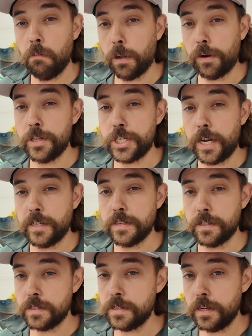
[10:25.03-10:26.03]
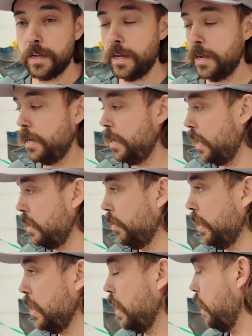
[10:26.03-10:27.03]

What are the chances? Anyway,